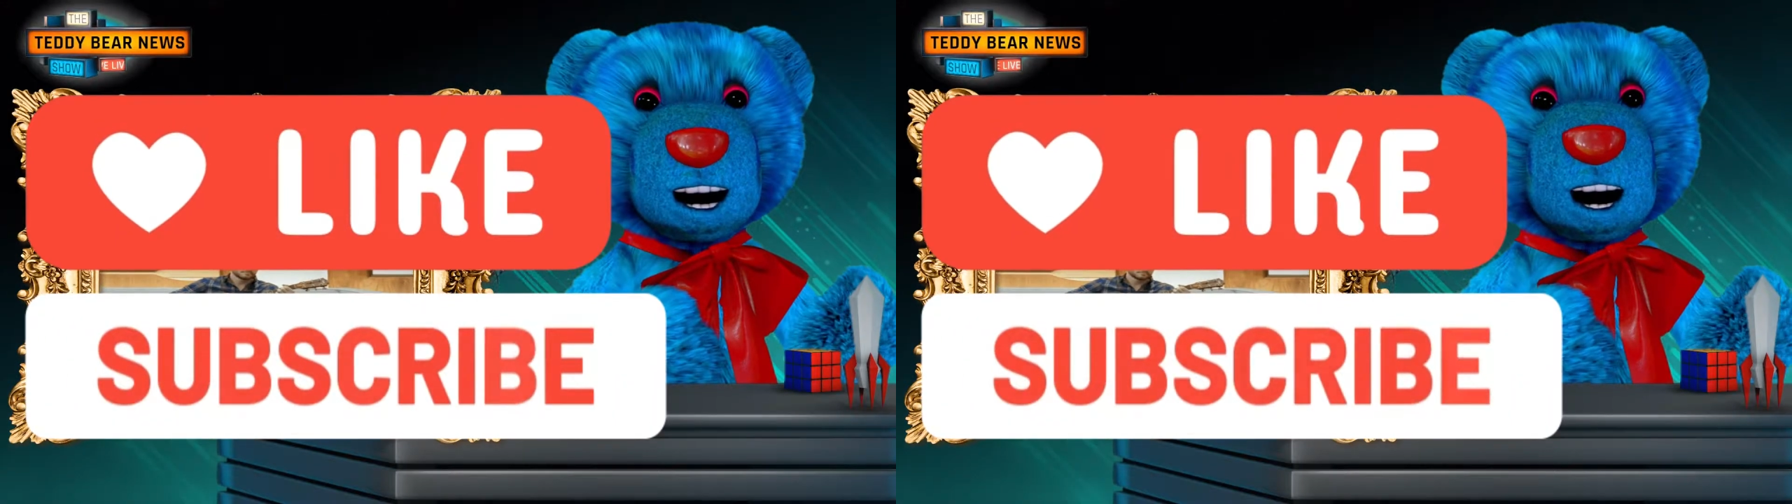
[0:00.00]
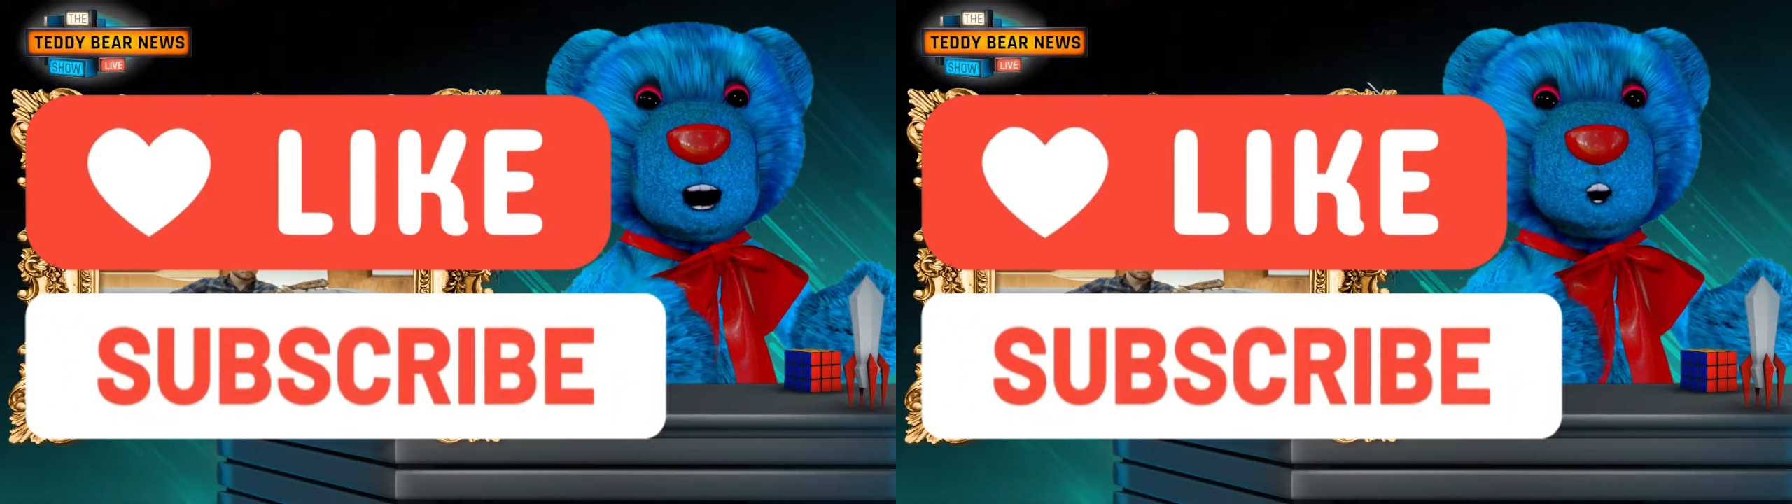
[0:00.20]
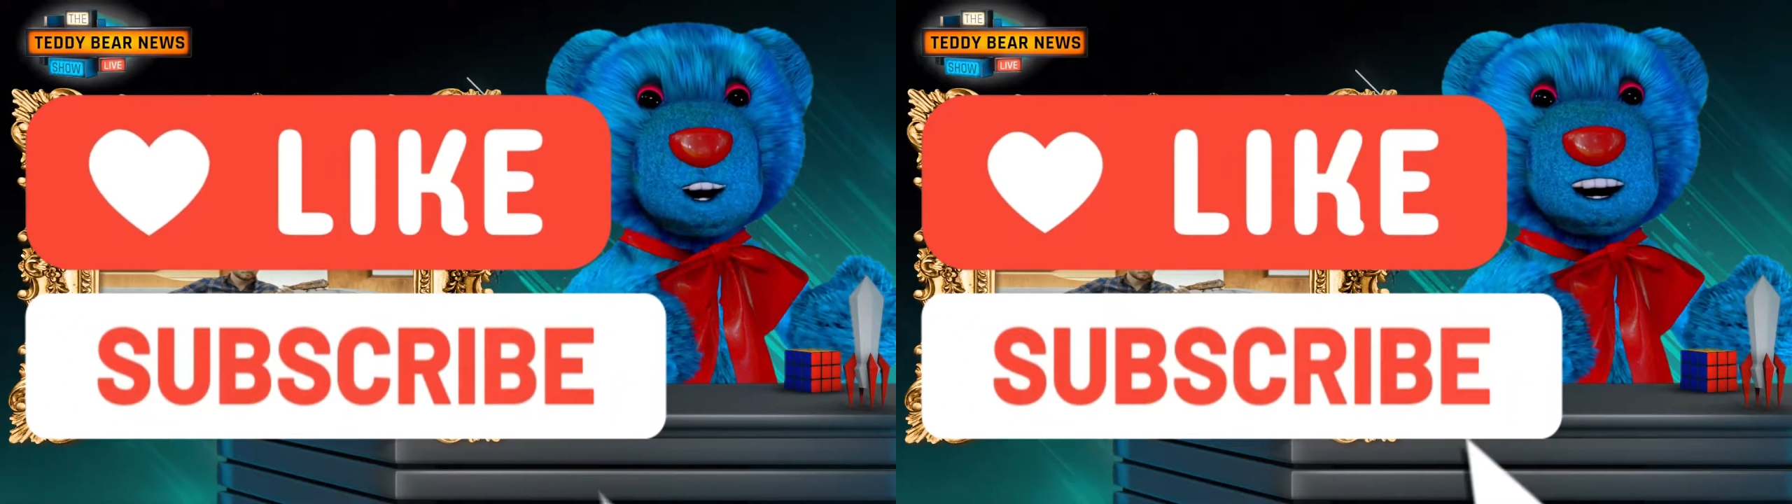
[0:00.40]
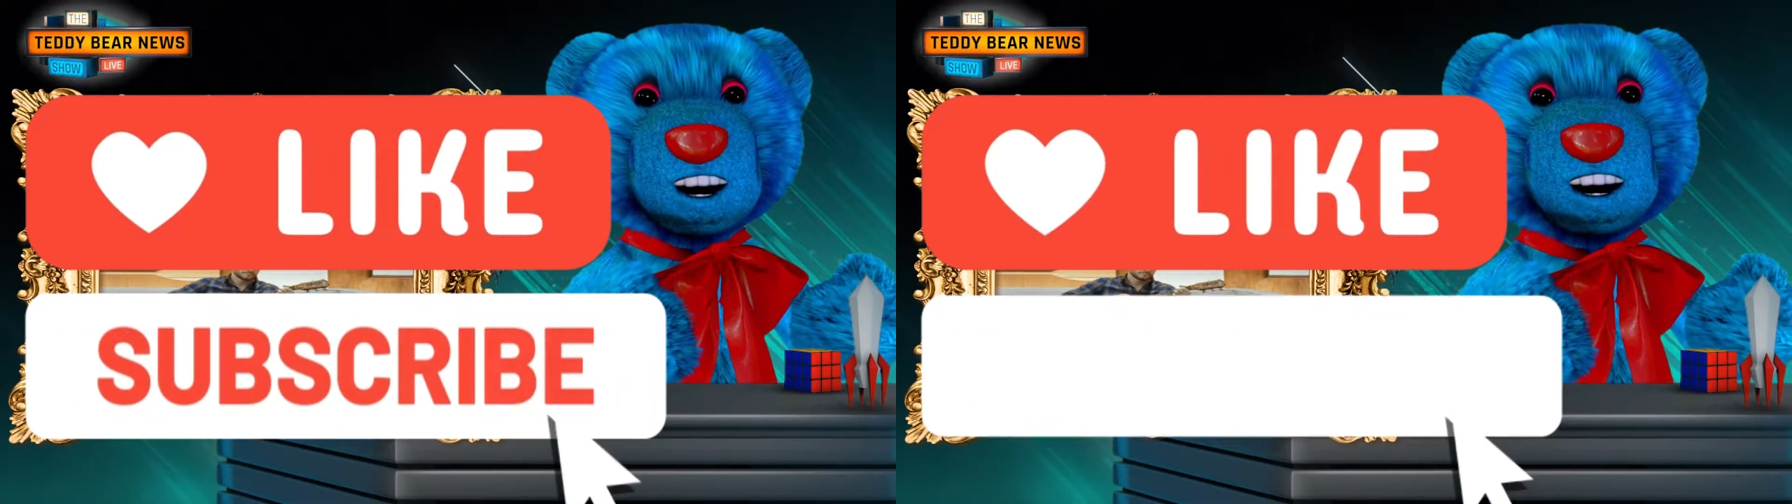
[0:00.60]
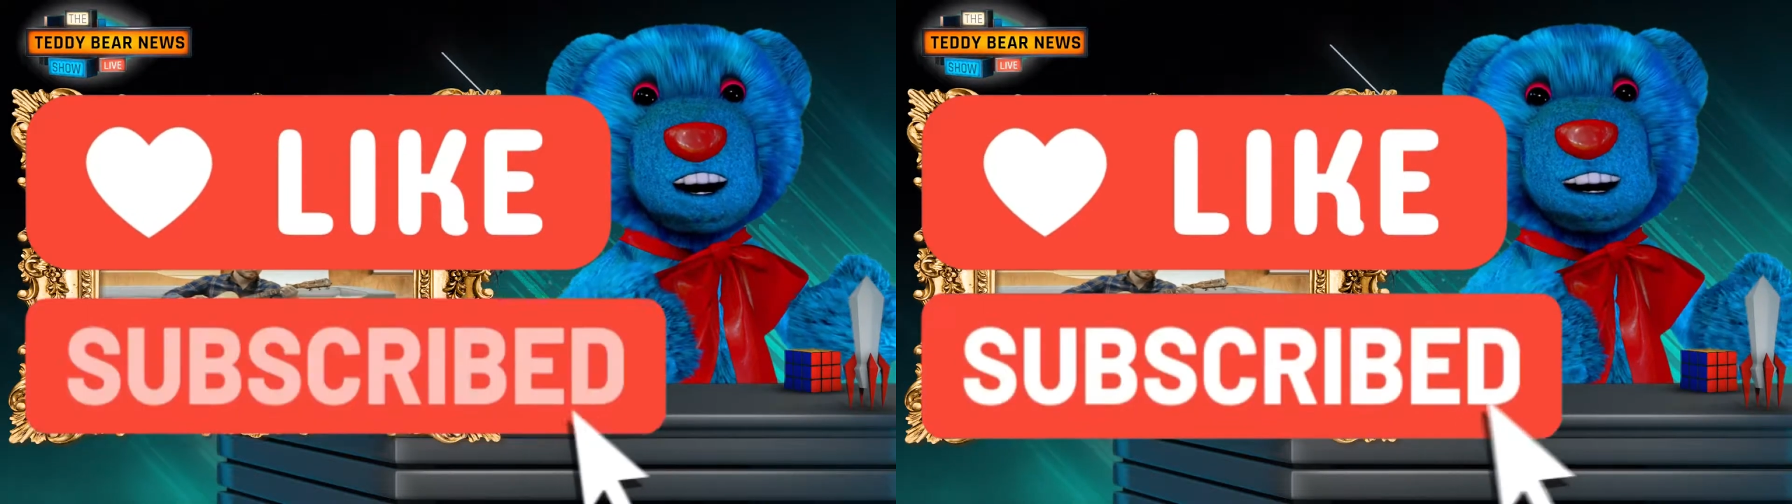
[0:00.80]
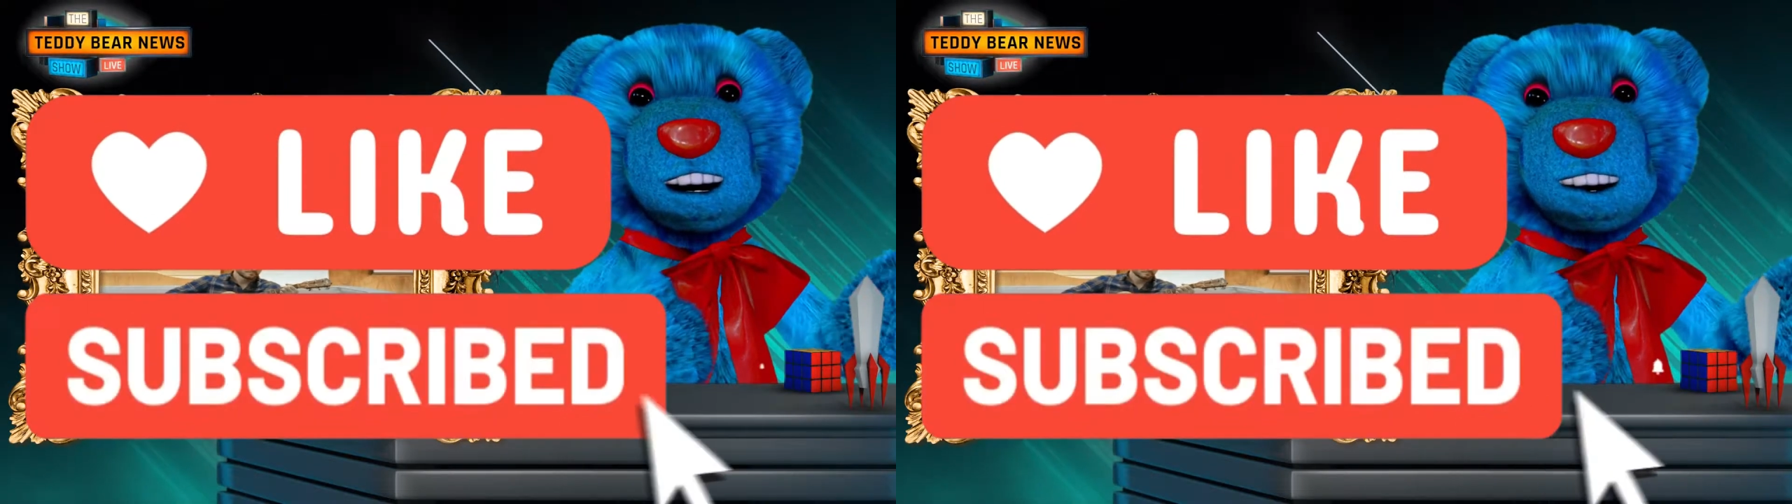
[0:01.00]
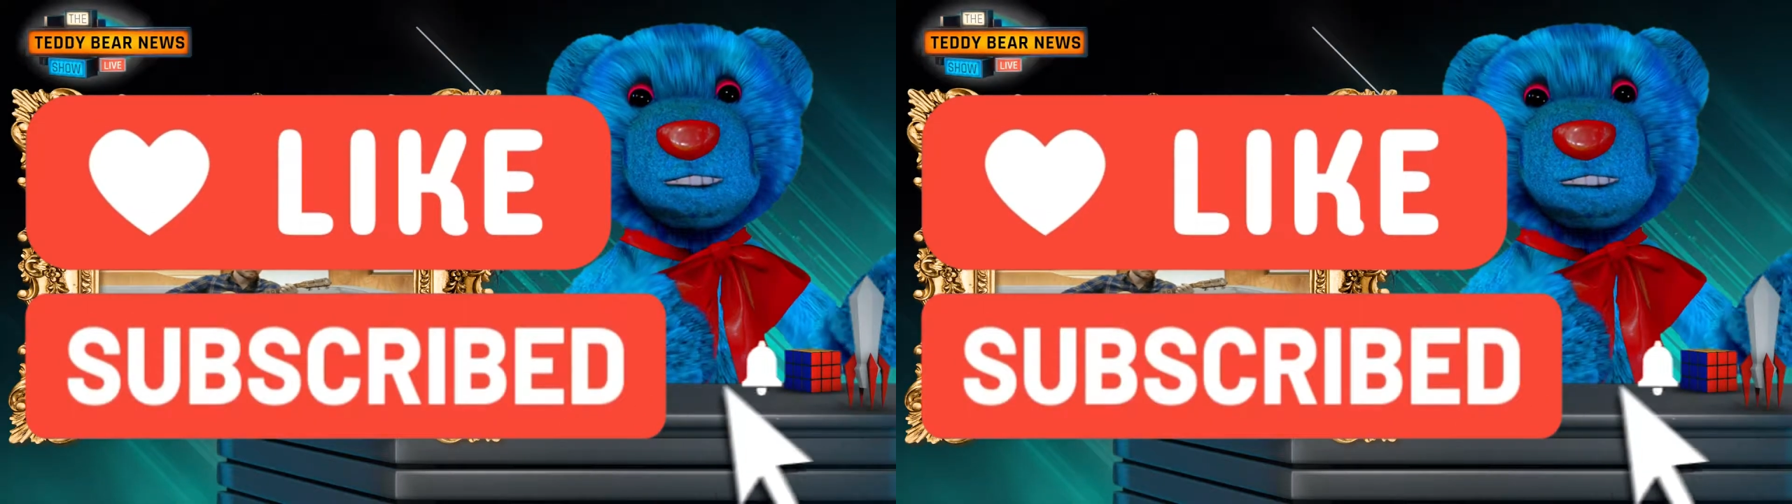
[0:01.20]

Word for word: Oh, and hit the